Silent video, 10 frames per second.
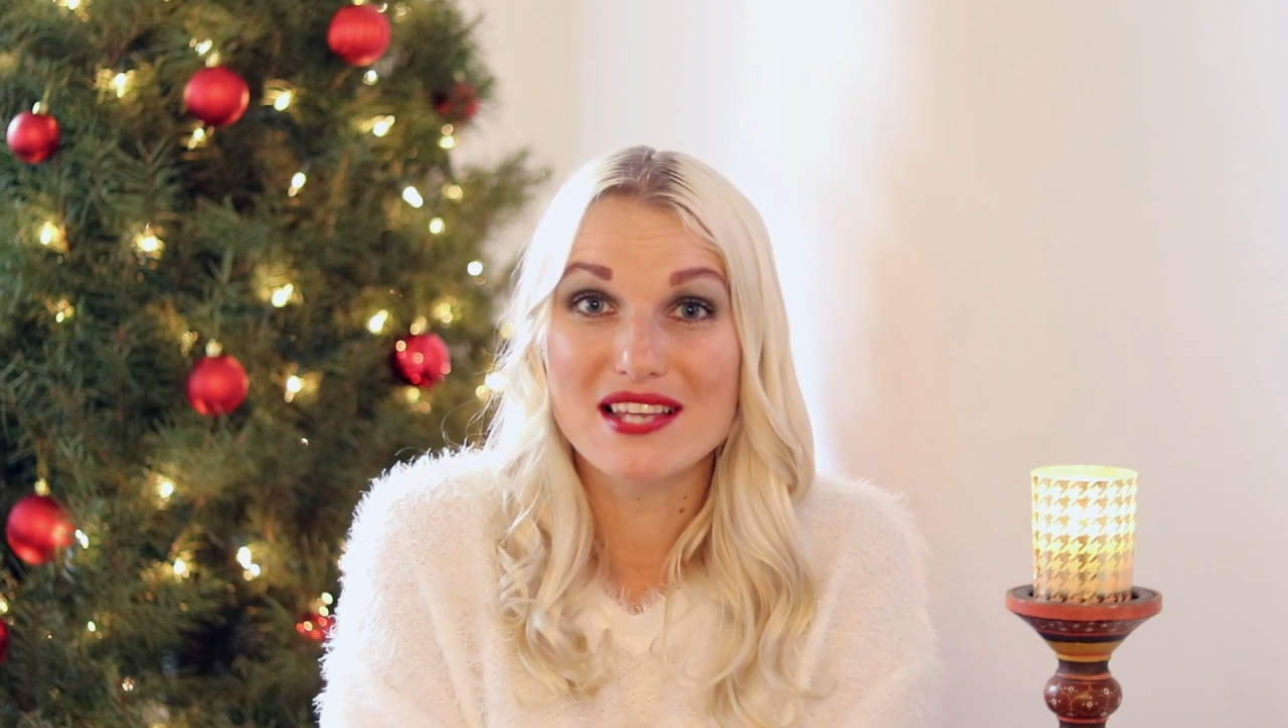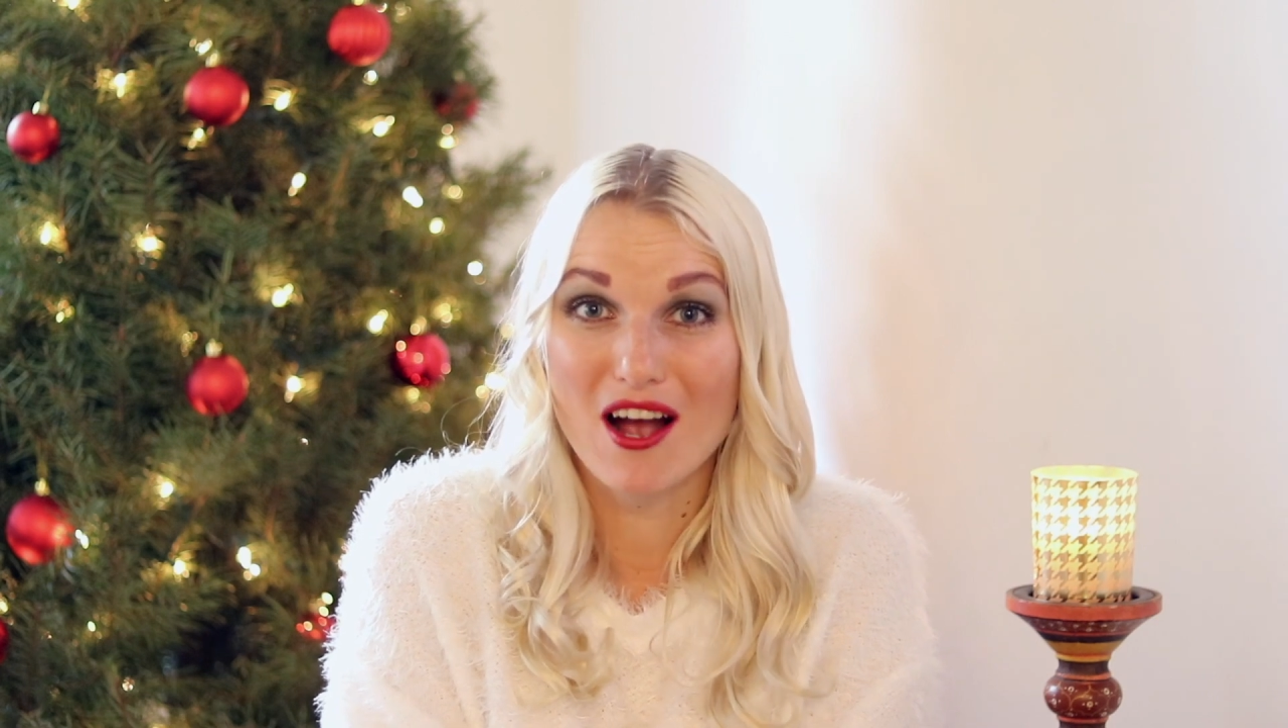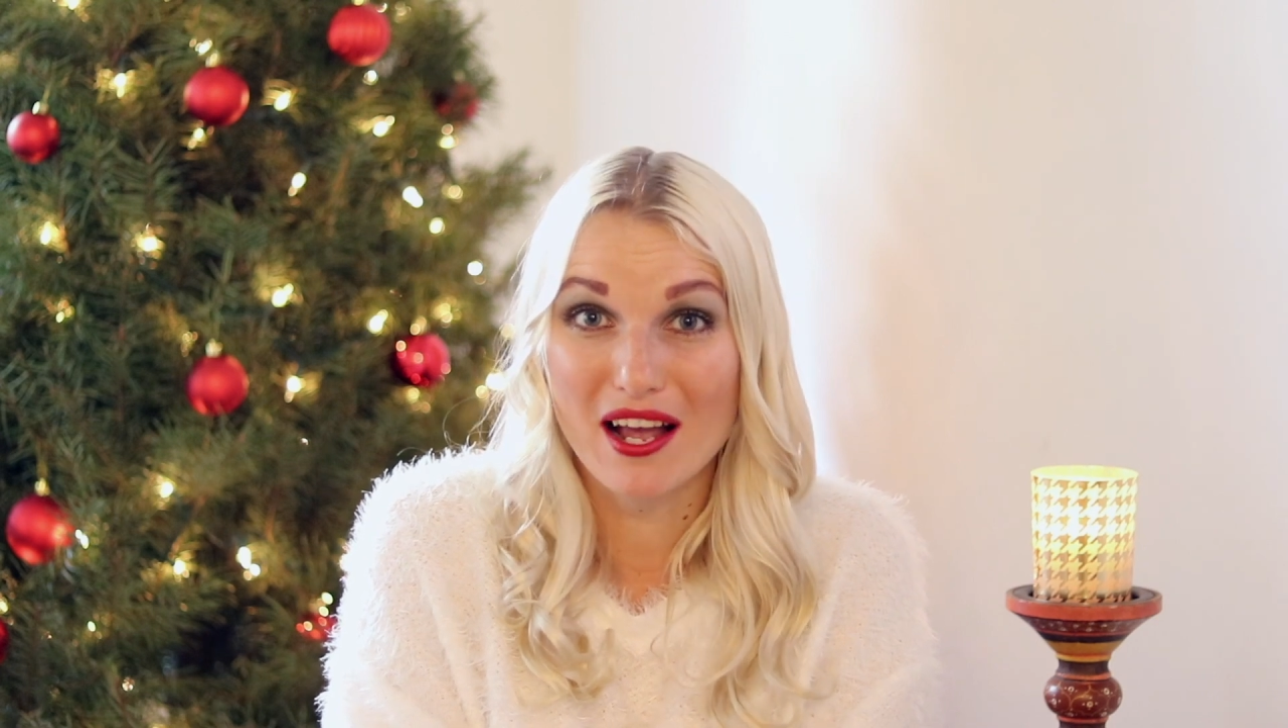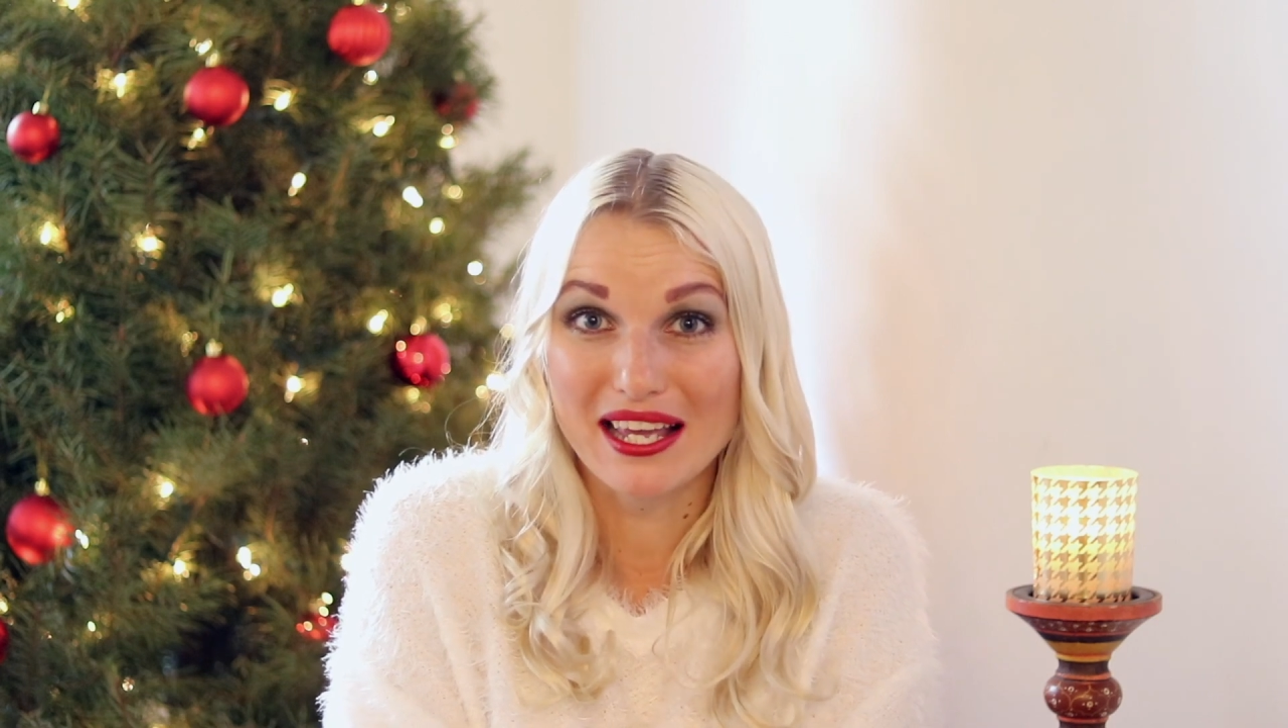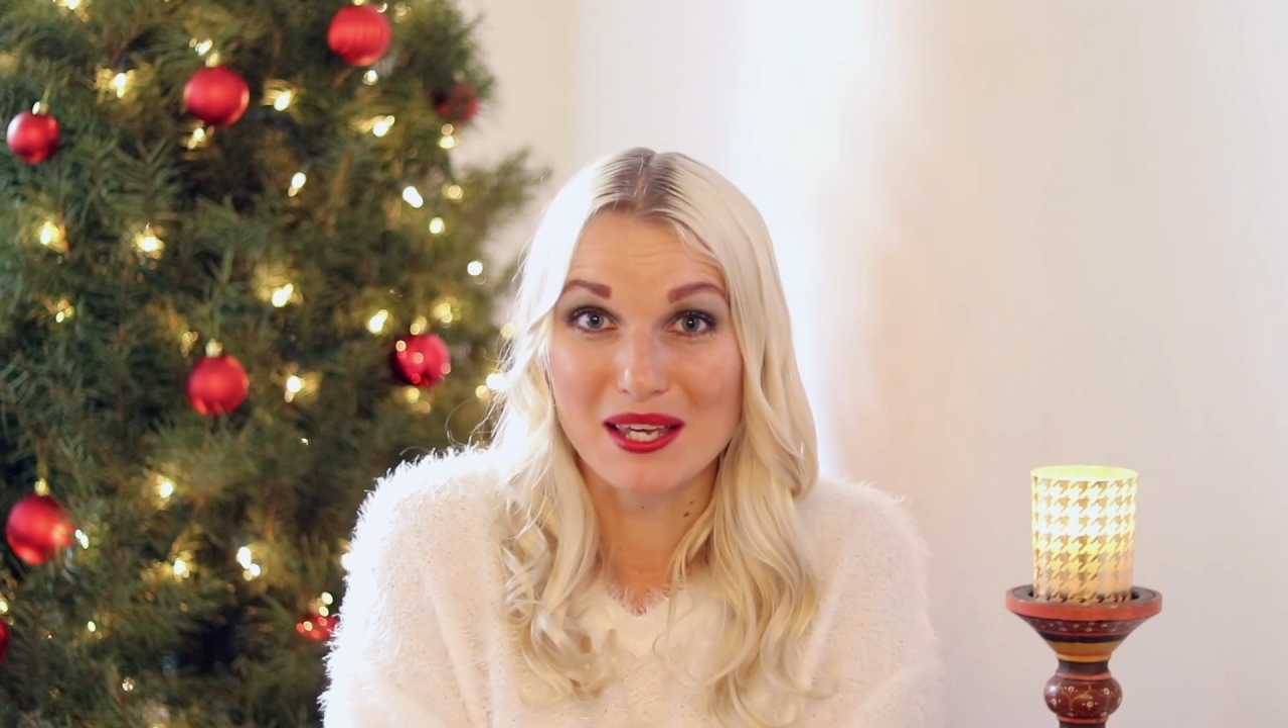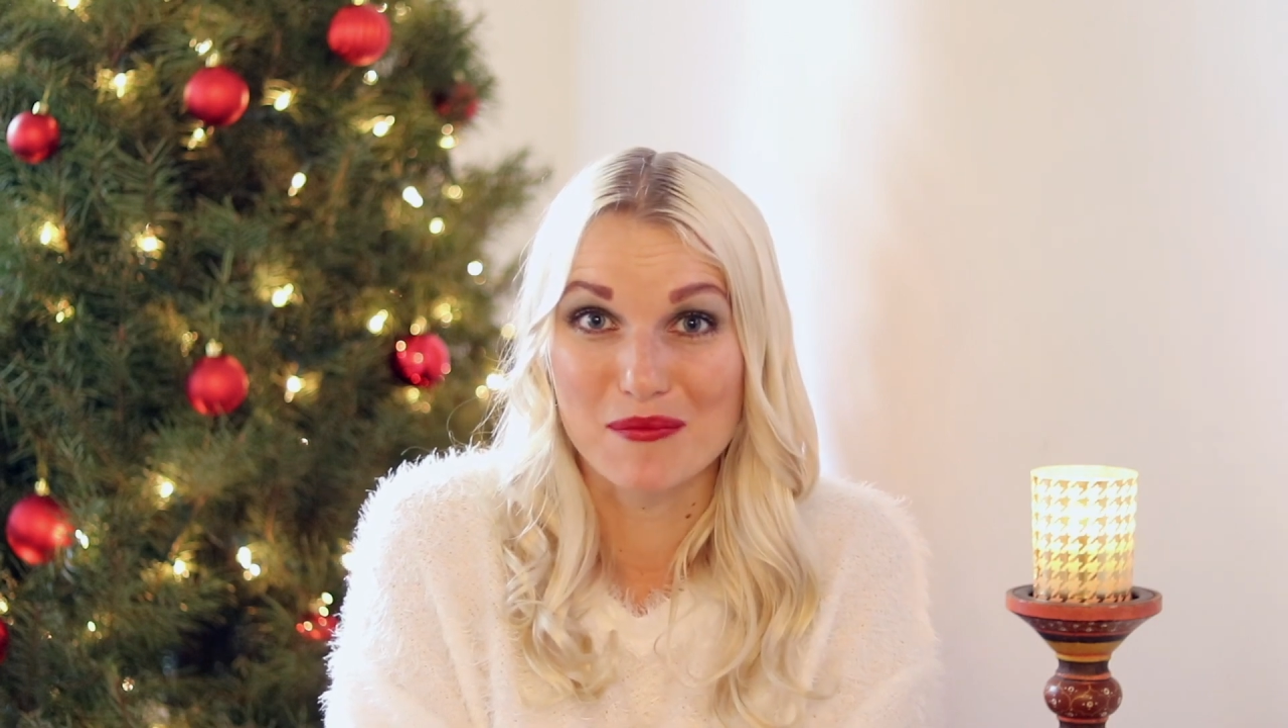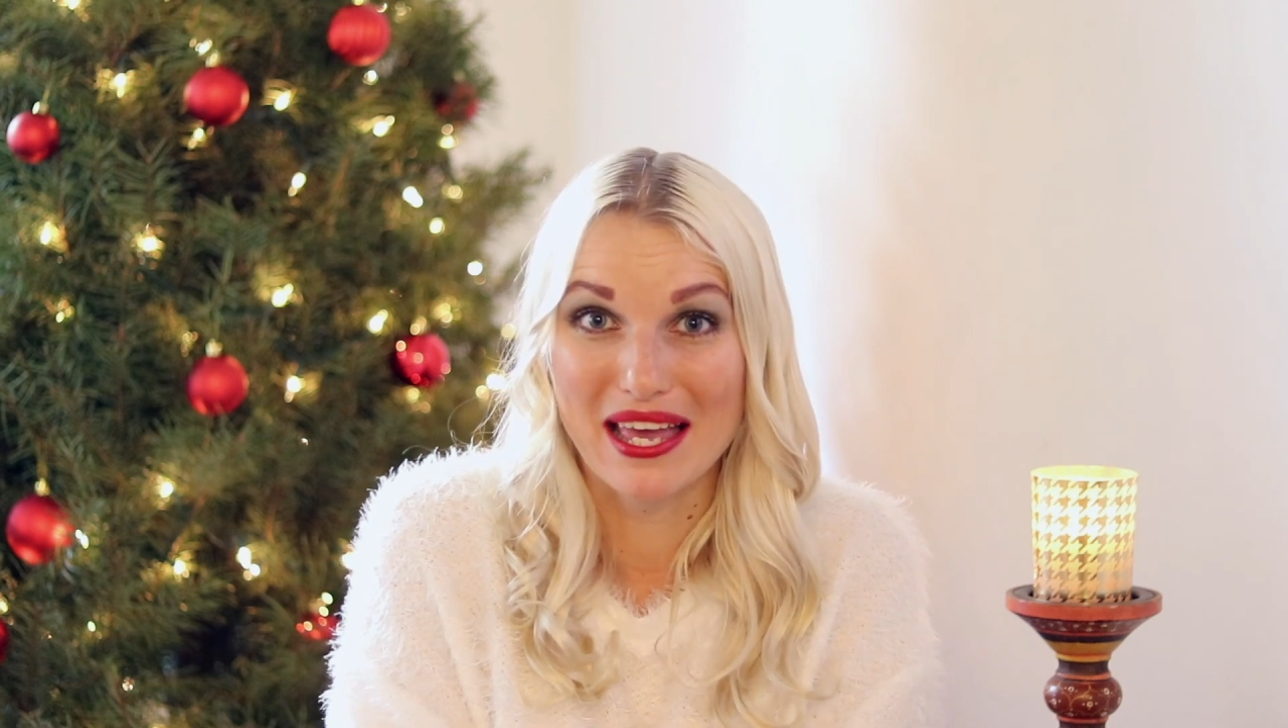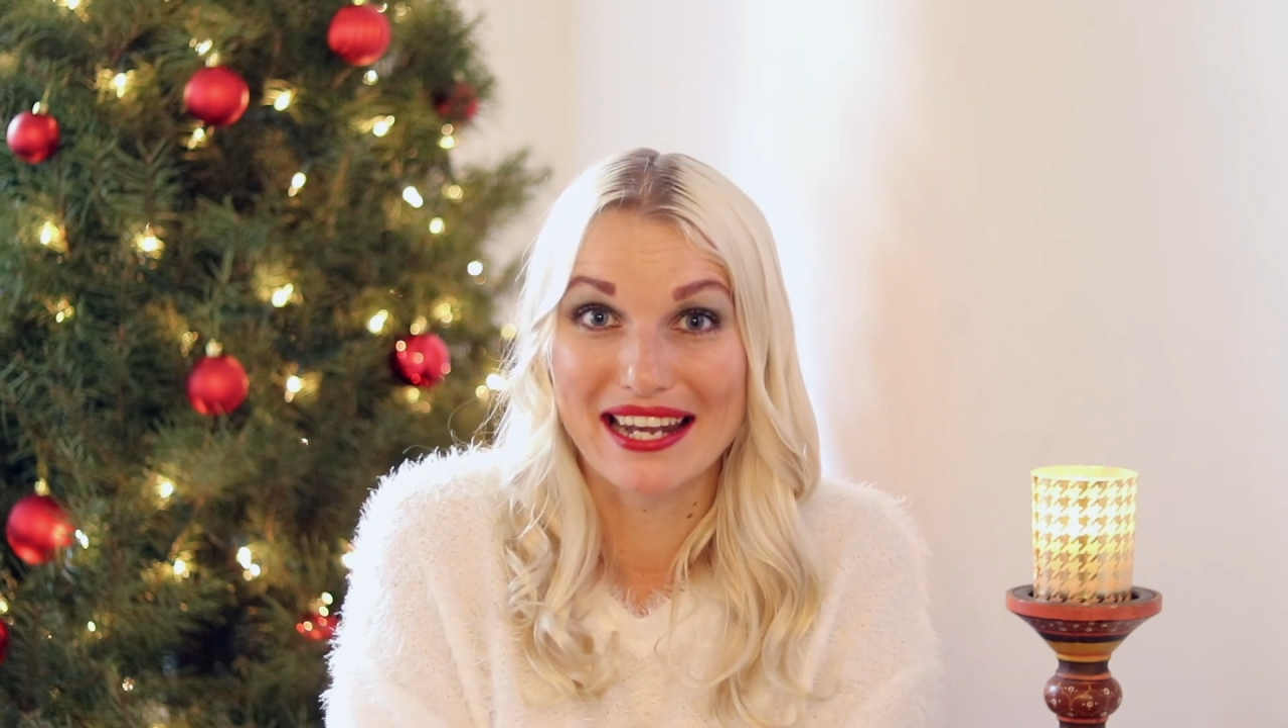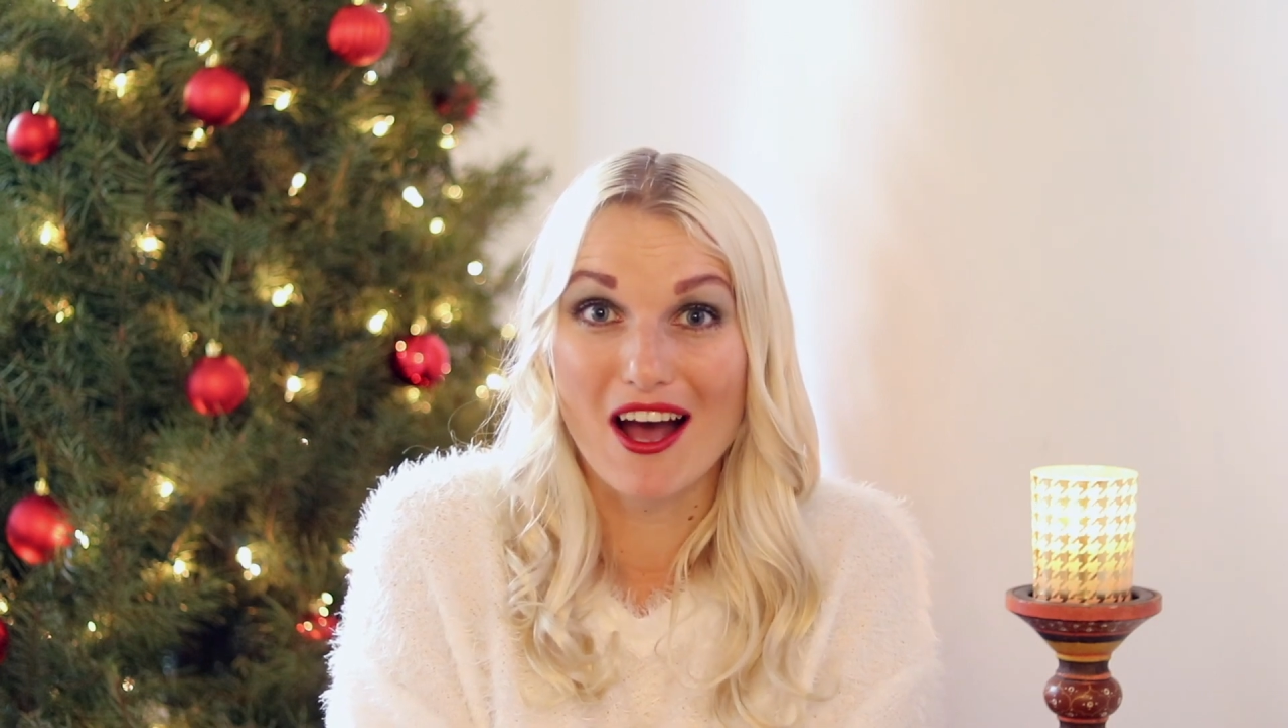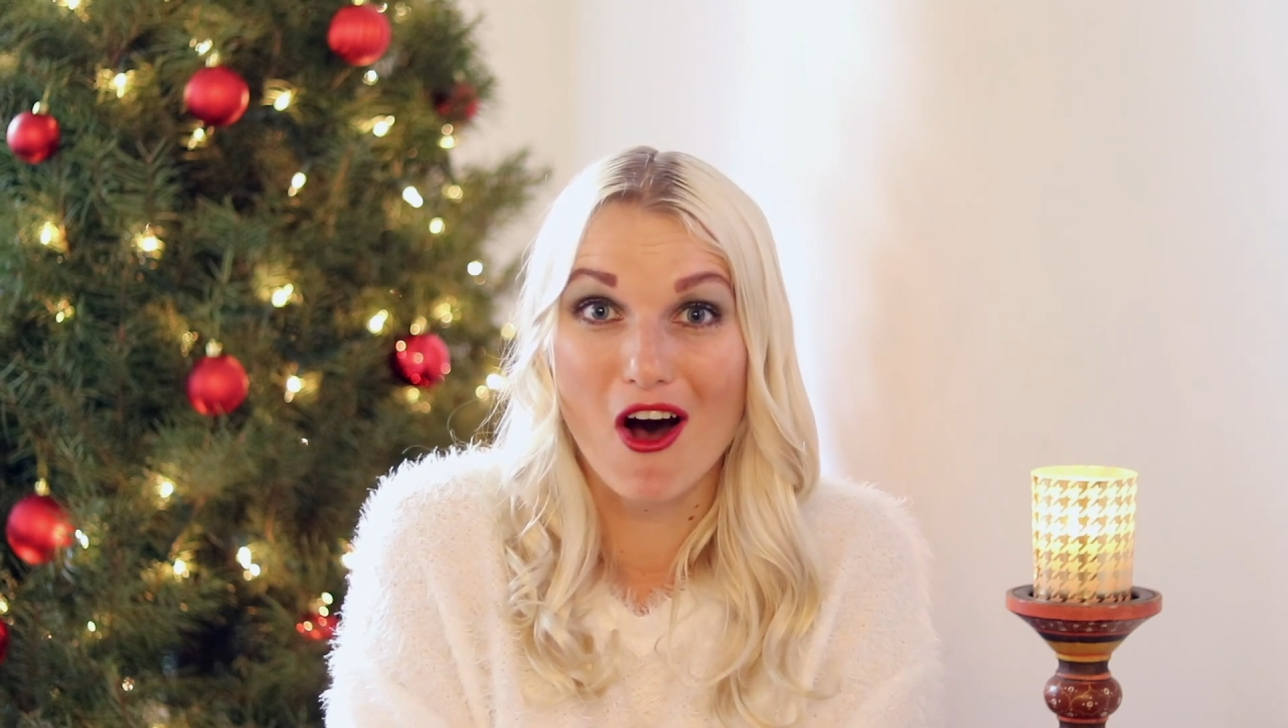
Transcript: time and